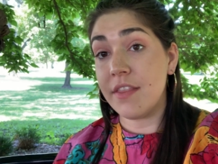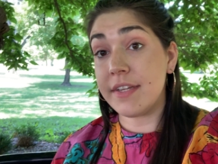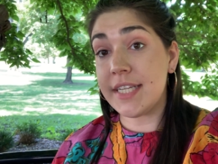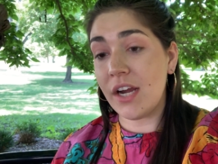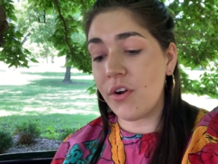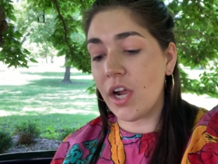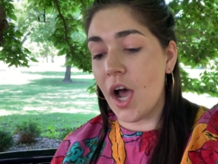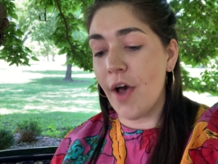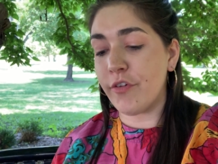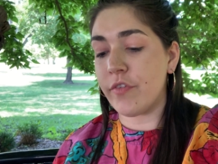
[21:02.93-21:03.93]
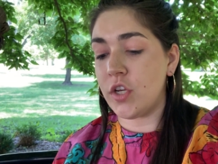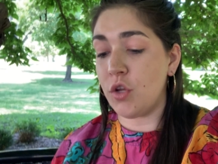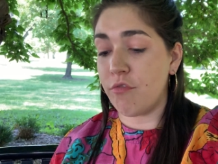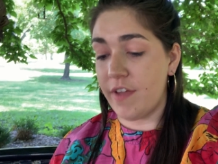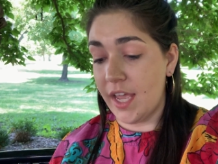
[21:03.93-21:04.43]
the tearing off of a
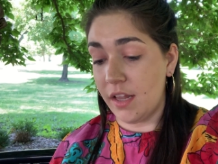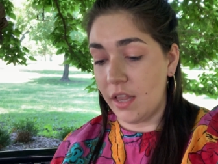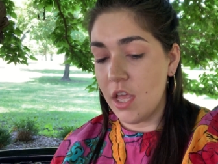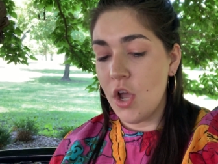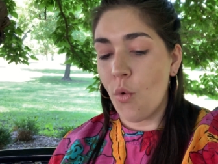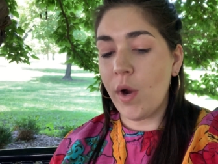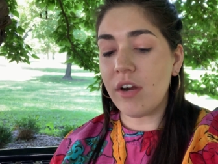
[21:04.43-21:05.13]
new veil. We